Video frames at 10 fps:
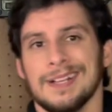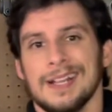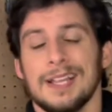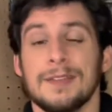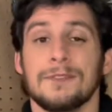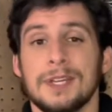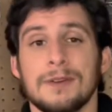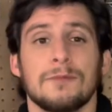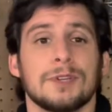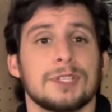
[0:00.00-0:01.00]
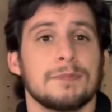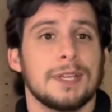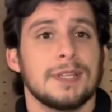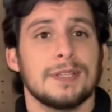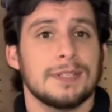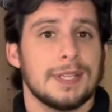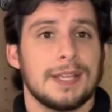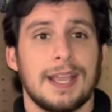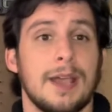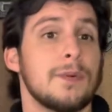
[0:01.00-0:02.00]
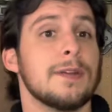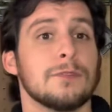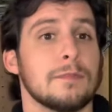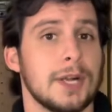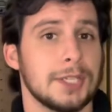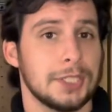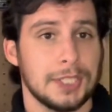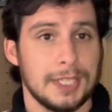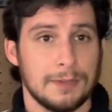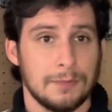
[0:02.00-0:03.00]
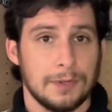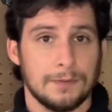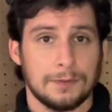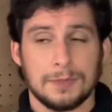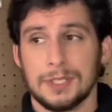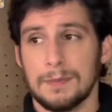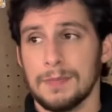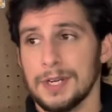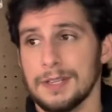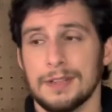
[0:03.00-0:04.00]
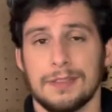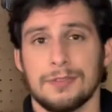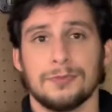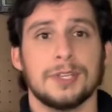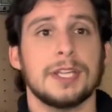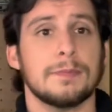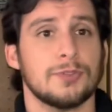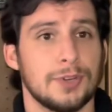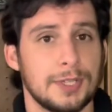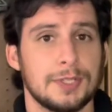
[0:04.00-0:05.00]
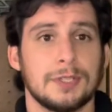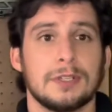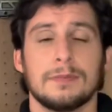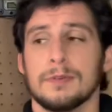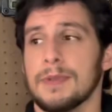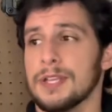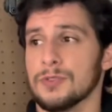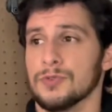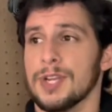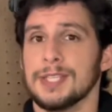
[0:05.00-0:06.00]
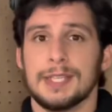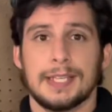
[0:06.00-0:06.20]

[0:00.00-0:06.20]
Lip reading: If you didn't want to spend however much to get one from somebody that 3D prints them or makes resin